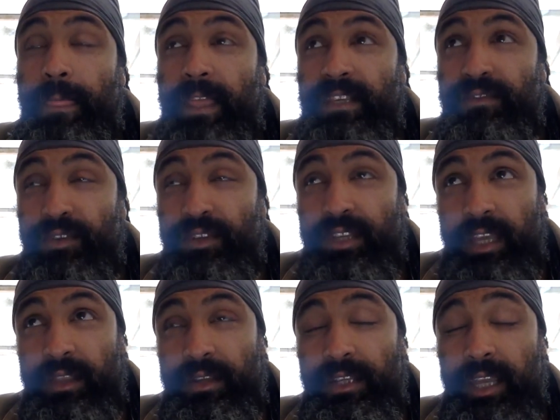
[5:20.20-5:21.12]
That's the first
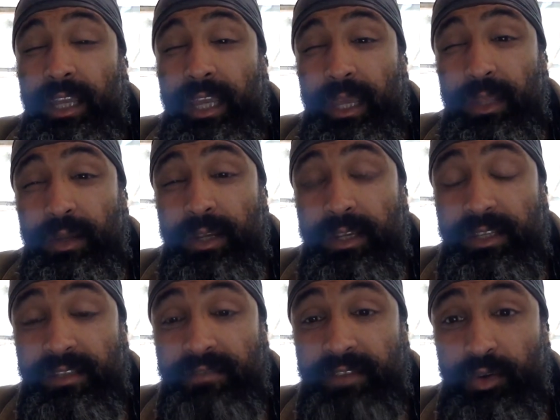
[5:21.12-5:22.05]
calendar. The second calendar is
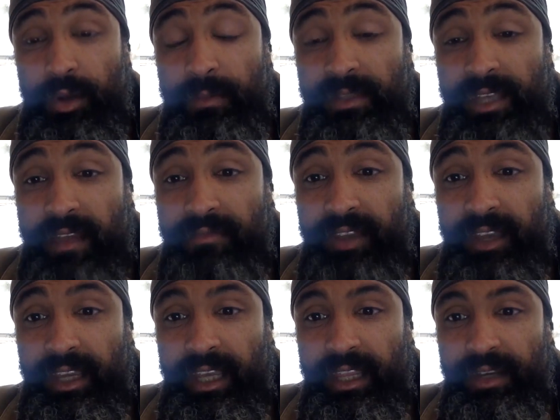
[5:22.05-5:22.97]
the Vikram
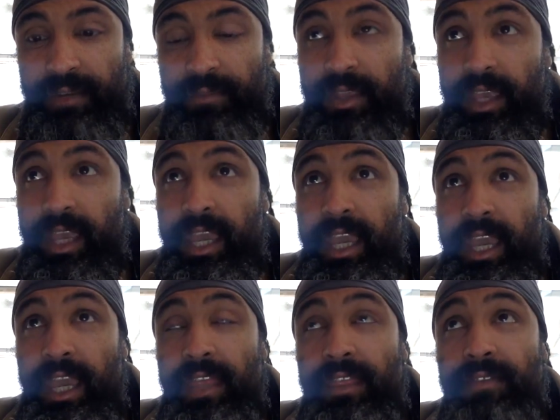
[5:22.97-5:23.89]
Sambat calendar.
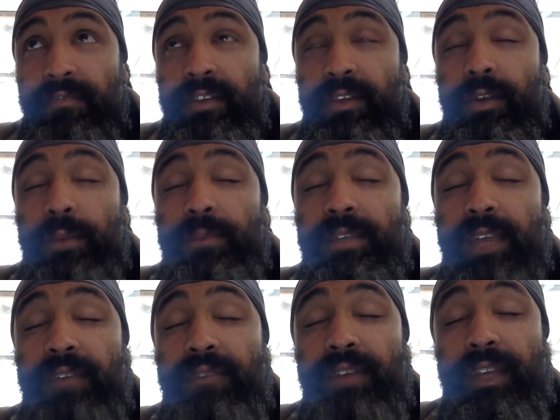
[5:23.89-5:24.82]
The Vikram
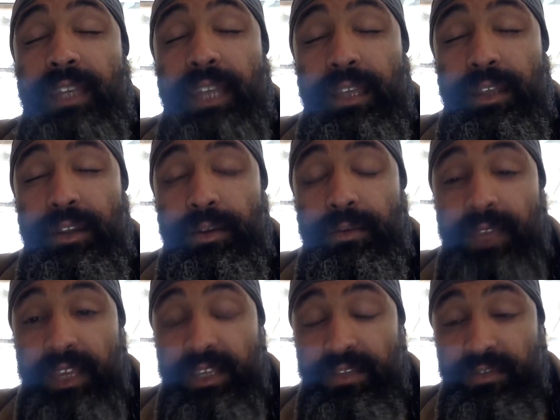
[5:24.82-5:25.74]
Sambat calendar
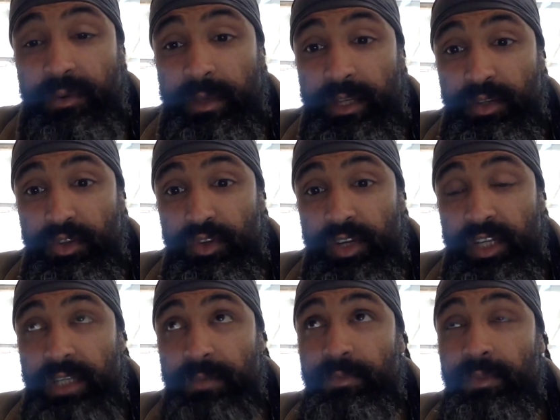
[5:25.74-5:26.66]
is from Hindu
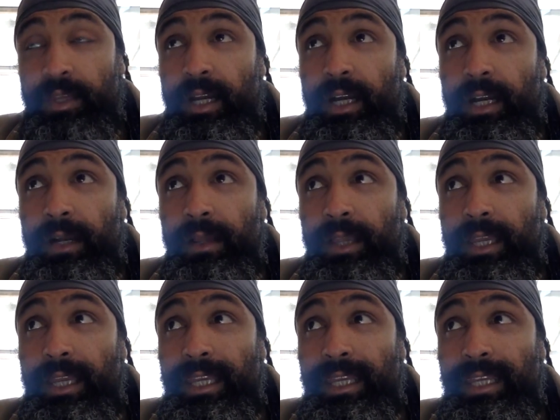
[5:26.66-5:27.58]
tradition,
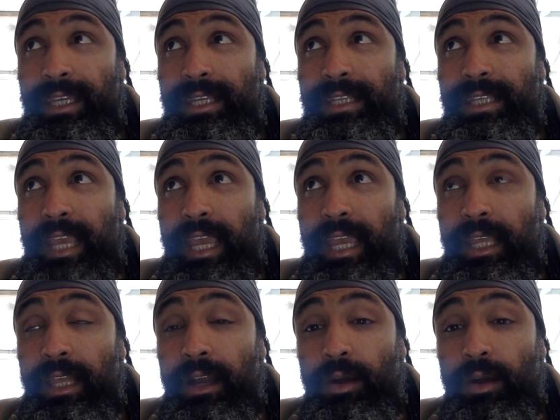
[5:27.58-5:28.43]
and it is a